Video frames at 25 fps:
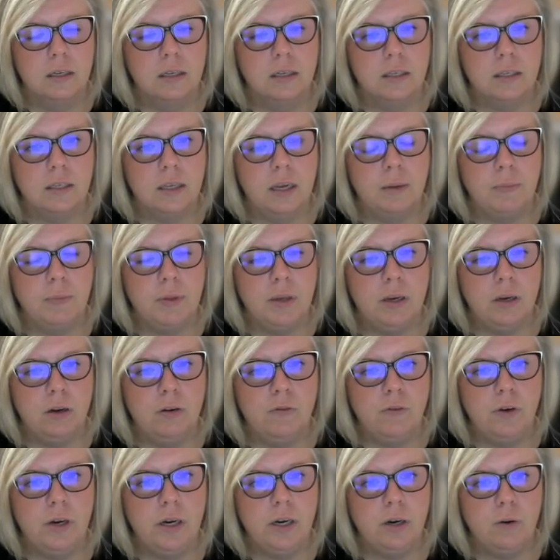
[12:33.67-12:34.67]
Same thing
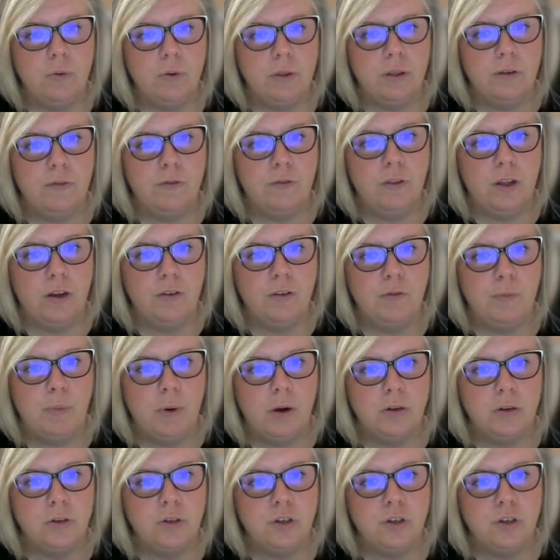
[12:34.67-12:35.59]
over here with the fluff ball,